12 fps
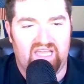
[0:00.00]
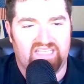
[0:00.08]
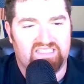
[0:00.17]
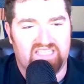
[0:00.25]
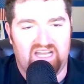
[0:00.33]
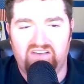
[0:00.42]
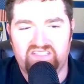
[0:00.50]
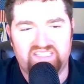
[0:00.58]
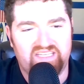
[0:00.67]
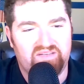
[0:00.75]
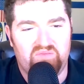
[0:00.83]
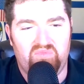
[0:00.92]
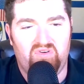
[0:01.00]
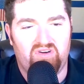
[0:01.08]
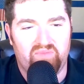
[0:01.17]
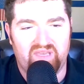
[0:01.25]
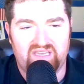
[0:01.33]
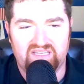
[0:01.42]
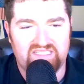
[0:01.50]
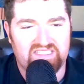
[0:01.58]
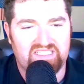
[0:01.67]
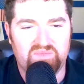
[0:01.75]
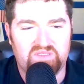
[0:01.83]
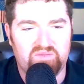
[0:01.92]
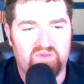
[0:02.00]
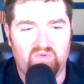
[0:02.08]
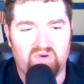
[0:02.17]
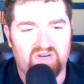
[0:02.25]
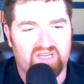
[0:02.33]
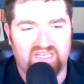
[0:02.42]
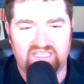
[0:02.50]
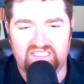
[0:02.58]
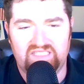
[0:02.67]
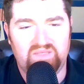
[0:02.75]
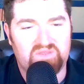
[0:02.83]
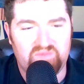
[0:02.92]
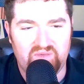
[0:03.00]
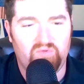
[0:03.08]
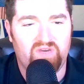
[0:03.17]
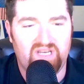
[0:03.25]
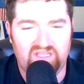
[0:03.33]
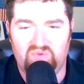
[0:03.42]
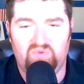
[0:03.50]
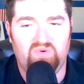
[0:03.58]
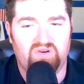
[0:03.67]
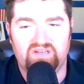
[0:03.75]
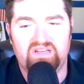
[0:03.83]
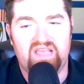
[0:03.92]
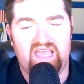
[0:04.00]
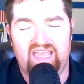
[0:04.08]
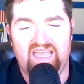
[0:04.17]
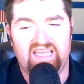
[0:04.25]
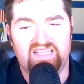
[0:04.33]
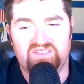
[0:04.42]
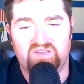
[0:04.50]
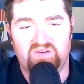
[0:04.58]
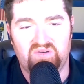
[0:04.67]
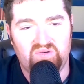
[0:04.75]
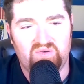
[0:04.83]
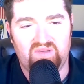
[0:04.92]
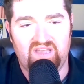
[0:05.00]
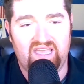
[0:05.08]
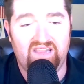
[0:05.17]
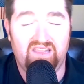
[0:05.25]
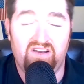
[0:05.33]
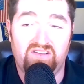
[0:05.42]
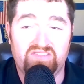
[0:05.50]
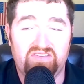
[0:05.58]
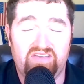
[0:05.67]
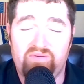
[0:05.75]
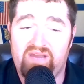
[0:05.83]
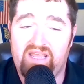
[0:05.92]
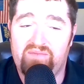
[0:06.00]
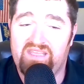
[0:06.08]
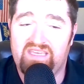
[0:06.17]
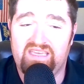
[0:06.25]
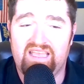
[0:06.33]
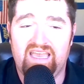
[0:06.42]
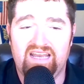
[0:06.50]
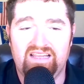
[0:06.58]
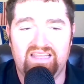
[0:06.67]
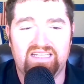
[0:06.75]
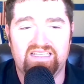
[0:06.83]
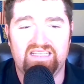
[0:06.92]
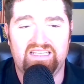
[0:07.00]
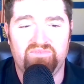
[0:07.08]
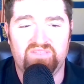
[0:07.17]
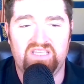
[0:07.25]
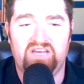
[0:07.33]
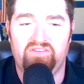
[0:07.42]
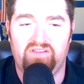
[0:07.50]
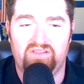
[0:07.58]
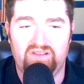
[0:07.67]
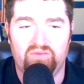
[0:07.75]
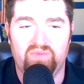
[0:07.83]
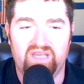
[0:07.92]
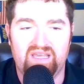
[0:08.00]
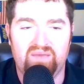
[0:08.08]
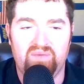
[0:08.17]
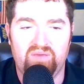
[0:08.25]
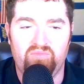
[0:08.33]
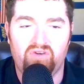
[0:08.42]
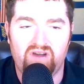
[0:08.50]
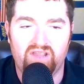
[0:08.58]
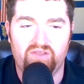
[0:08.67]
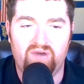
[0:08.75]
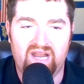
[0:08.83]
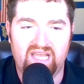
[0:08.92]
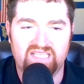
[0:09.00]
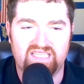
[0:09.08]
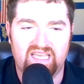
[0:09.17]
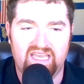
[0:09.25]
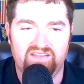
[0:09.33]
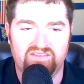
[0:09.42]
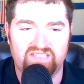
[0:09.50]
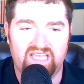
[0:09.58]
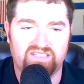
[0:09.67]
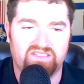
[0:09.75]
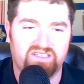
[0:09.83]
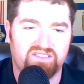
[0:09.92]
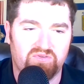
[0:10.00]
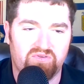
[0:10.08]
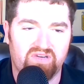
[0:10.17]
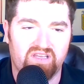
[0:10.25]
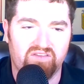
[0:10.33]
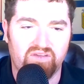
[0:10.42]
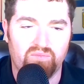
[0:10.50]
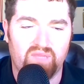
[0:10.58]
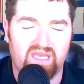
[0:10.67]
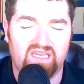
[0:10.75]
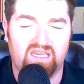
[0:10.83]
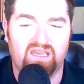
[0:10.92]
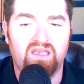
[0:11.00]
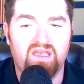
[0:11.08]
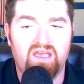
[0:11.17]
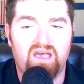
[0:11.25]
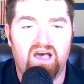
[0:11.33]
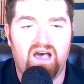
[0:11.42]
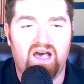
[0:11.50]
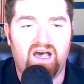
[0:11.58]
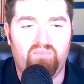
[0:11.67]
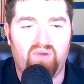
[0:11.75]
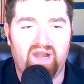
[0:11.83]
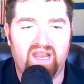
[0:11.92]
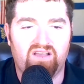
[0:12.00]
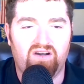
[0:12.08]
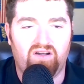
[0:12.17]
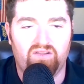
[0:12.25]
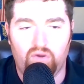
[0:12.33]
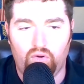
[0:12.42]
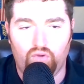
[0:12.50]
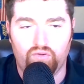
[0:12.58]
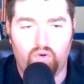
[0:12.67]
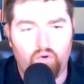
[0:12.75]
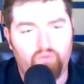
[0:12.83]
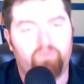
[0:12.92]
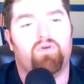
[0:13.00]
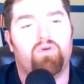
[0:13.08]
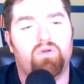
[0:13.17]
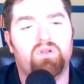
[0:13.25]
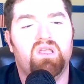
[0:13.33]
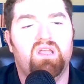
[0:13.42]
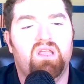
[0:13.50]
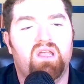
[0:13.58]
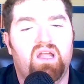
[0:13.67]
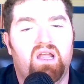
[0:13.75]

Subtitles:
likes, and I'll send him more because it seems to be working. He seems to be winning the war. And then also Abraham Lincoln kind of liked it himself a little bit. I mean, more on the rye side. There's actually a story of him liking a brand called Old Overholt,